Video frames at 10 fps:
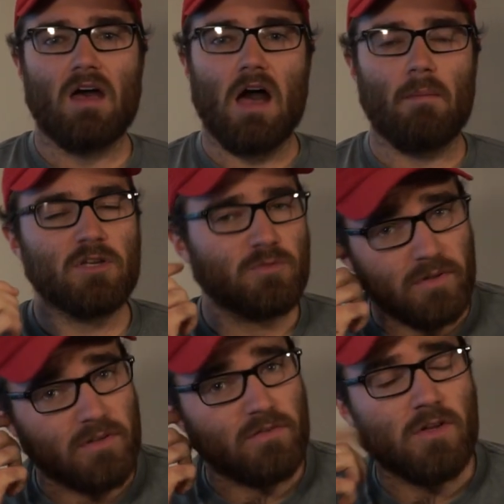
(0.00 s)
I'm going to
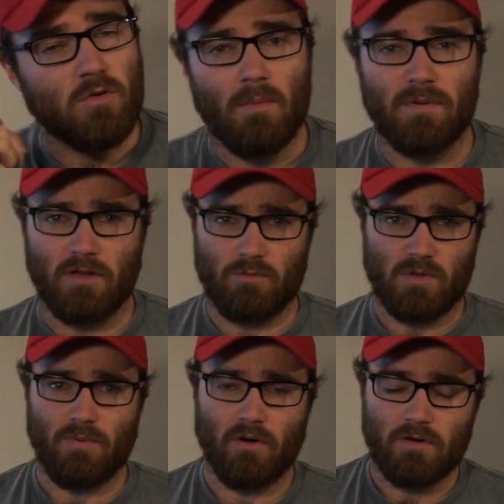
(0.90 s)
split this video up into 3
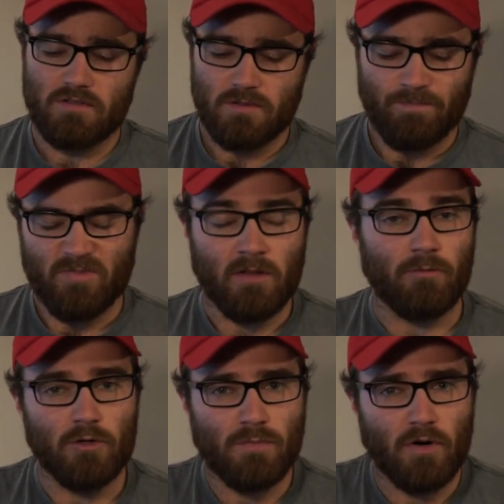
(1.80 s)
parts. The
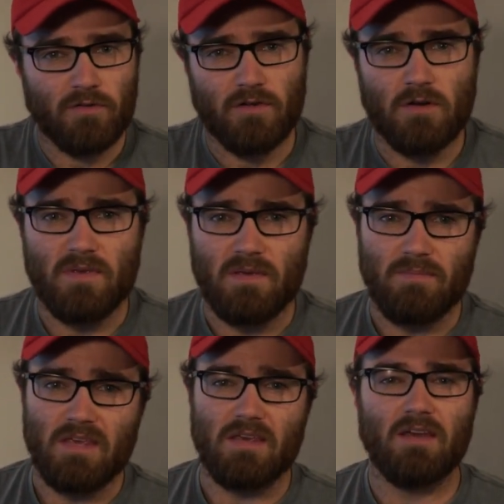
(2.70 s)
first part is going to be
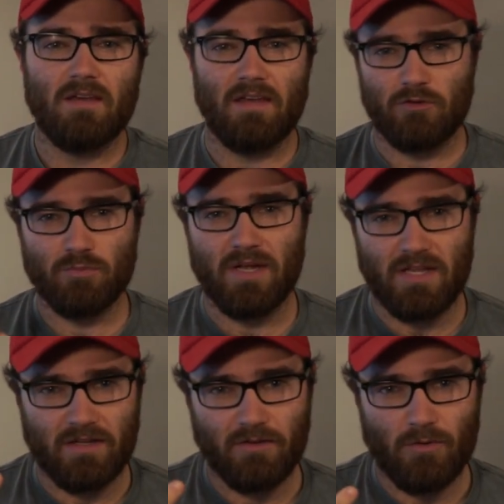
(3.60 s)
me
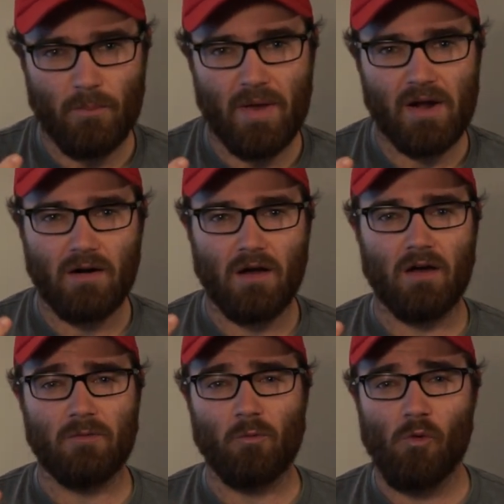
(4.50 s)
explaining a little better
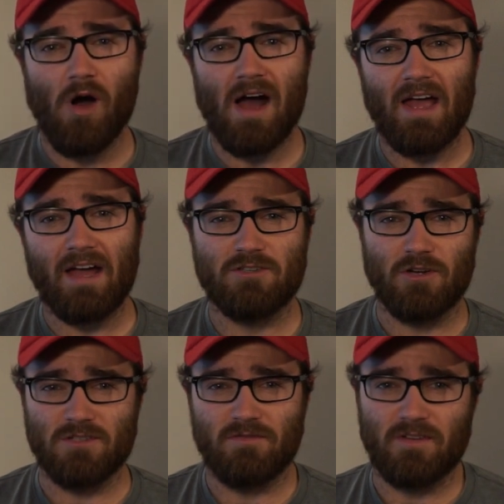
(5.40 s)
on why I
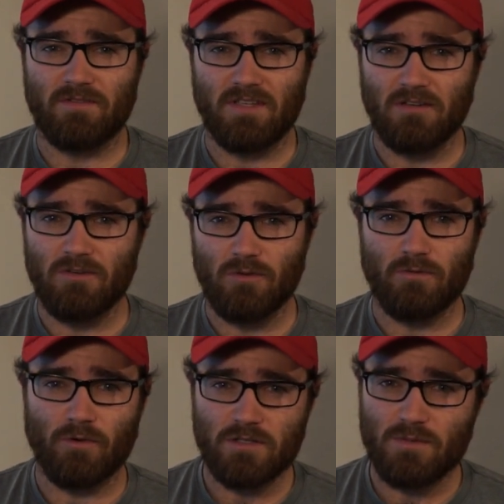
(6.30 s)
chose a 15-tooth
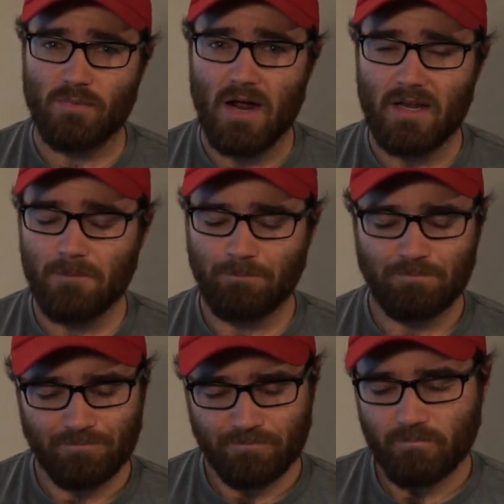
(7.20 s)
front sprocket.
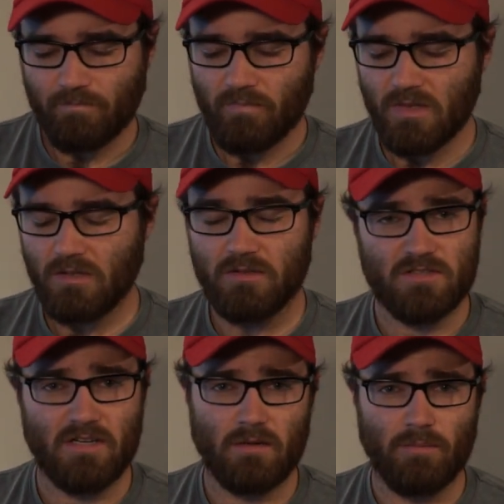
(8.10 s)
The
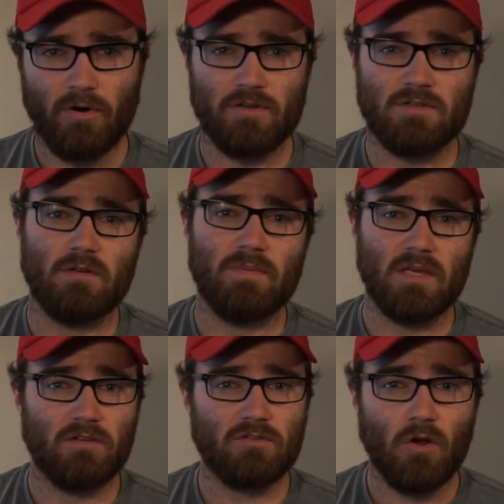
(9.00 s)
second part is going to
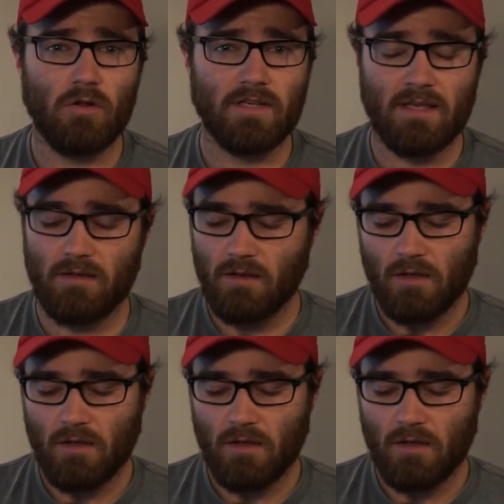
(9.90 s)
be installing it,